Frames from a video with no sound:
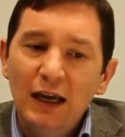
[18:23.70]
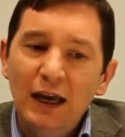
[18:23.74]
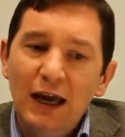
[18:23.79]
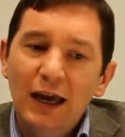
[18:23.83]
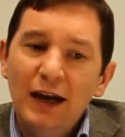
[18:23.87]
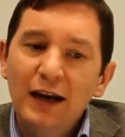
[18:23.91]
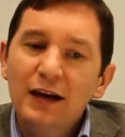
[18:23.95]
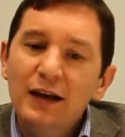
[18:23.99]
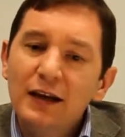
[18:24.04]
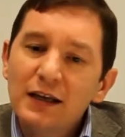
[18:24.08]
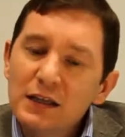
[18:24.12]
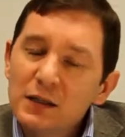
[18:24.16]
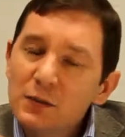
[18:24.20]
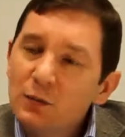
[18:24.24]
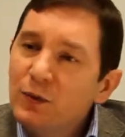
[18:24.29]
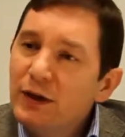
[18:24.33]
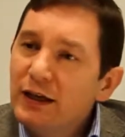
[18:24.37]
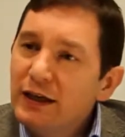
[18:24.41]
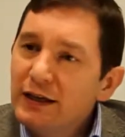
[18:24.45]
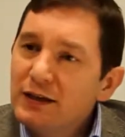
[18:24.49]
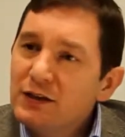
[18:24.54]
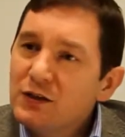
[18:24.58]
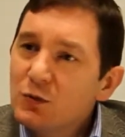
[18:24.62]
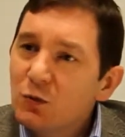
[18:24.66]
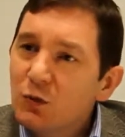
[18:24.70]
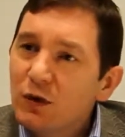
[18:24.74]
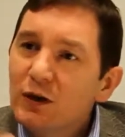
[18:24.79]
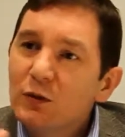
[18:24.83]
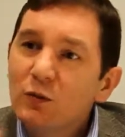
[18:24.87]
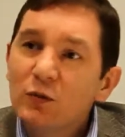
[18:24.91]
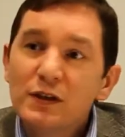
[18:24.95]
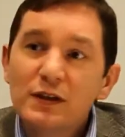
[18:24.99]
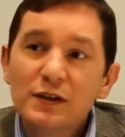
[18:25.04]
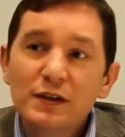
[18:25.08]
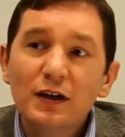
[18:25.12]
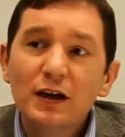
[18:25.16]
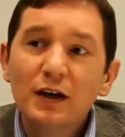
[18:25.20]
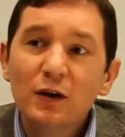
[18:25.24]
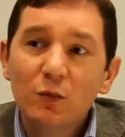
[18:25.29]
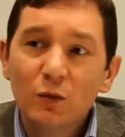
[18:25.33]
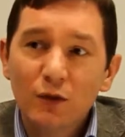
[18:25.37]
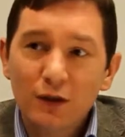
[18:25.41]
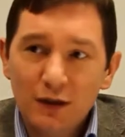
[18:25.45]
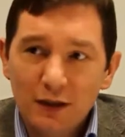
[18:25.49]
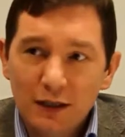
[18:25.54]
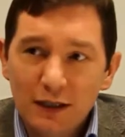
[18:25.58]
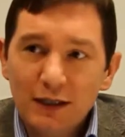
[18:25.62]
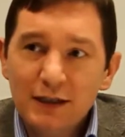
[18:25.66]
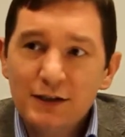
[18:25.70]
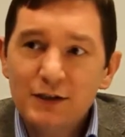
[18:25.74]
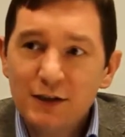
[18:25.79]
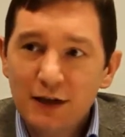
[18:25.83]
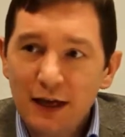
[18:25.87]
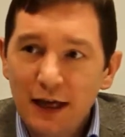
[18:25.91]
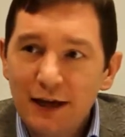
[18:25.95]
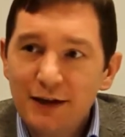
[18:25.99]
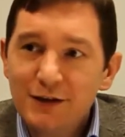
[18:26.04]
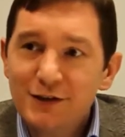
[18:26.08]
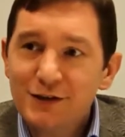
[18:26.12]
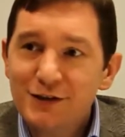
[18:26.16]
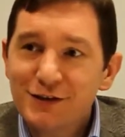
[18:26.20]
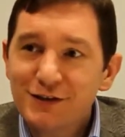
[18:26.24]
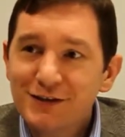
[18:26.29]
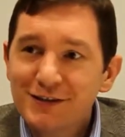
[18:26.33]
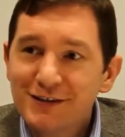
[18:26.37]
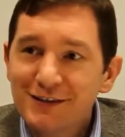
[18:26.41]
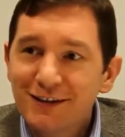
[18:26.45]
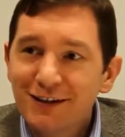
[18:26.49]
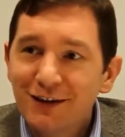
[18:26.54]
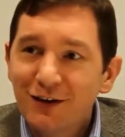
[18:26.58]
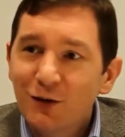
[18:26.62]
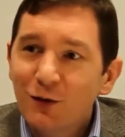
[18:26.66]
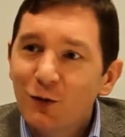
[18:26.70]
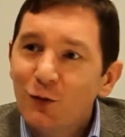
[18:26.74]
And it explains why we start with a needs analysis